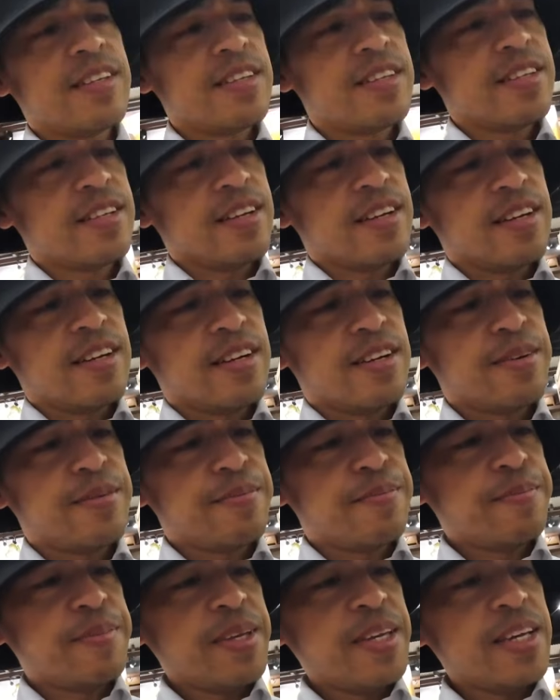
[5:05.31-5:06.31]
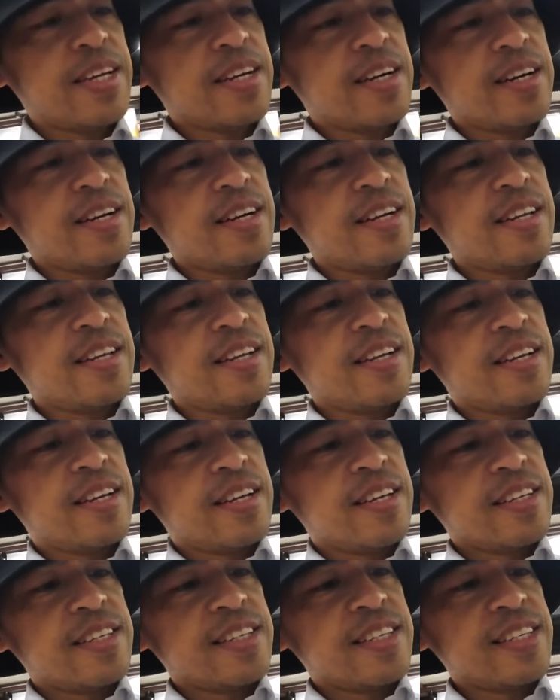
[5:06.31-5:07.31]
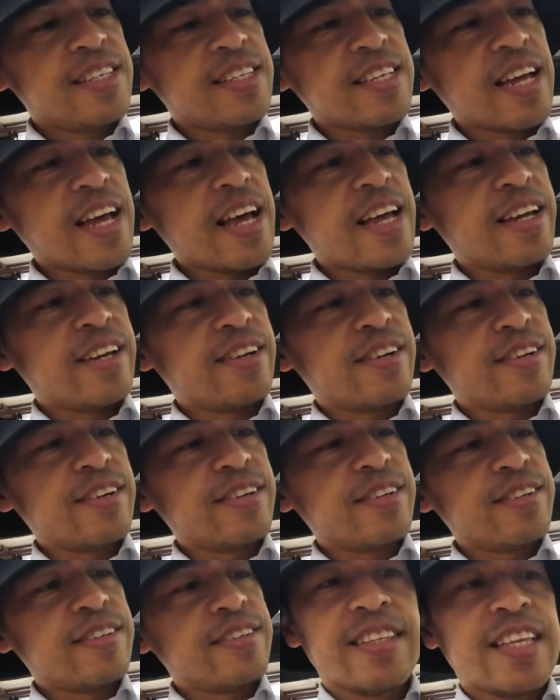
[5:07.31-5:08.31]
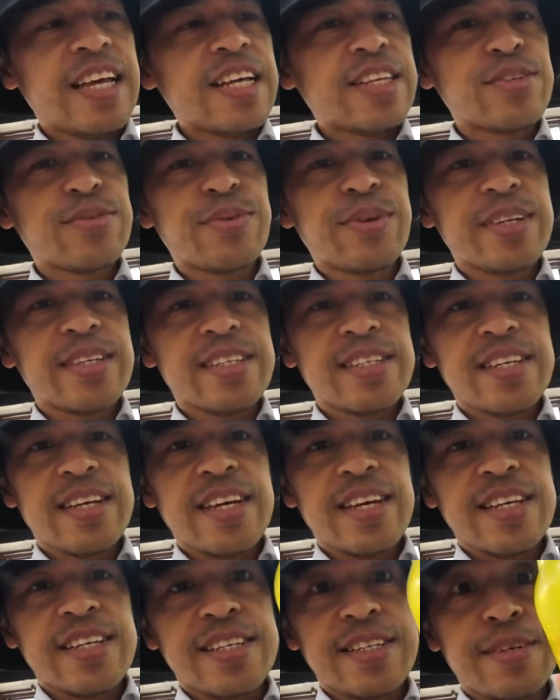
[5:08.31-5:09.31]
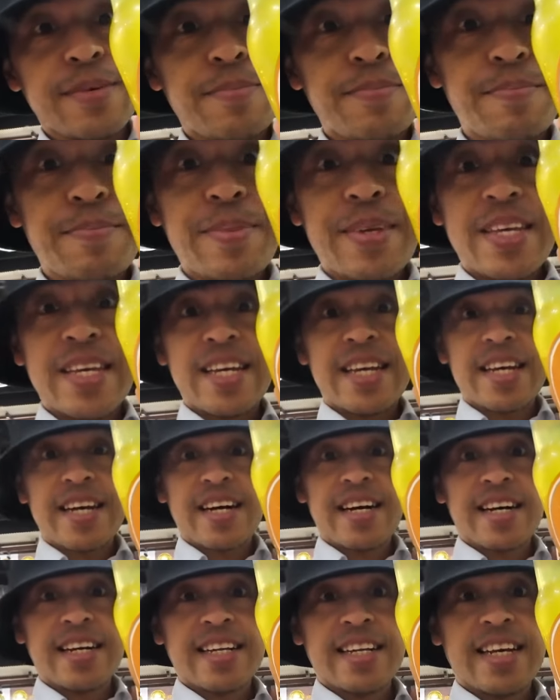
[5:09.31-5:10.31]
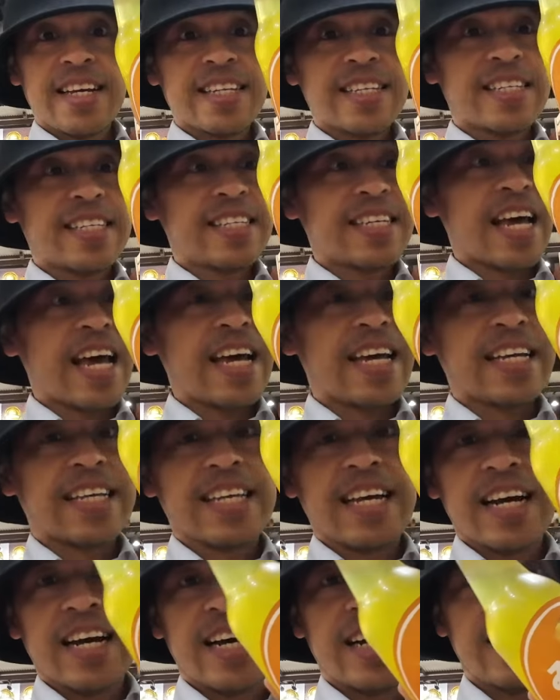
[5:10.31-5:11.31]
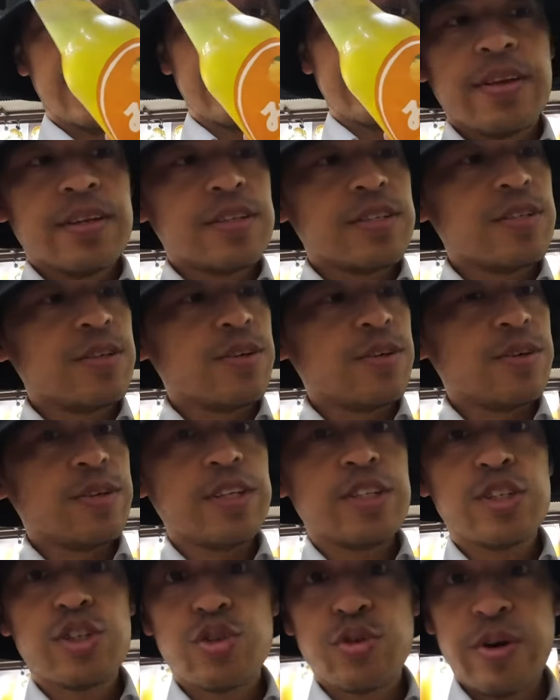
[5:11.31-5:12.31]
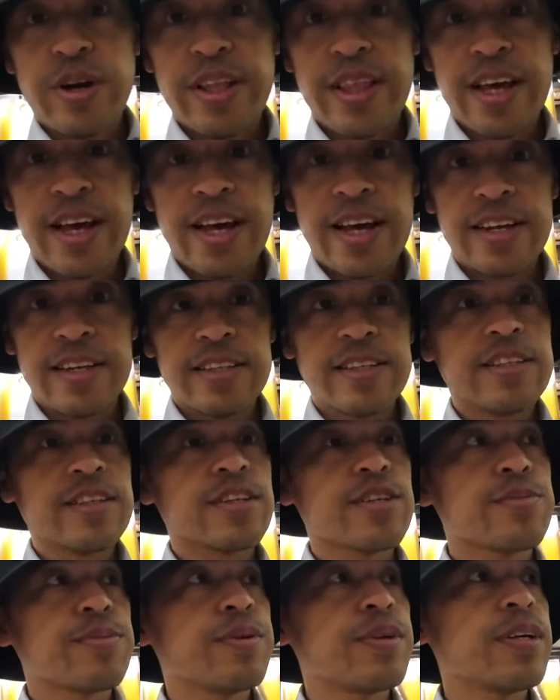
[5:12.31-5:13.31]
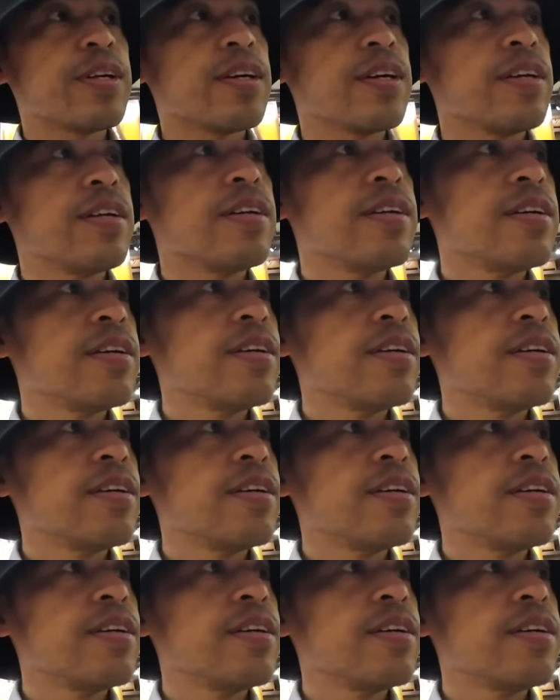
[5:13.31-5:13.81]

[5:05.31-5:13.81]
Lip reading: It's Mikan Cider. That's what it says. Mikan Cider. So let's try that. Looks pretty good.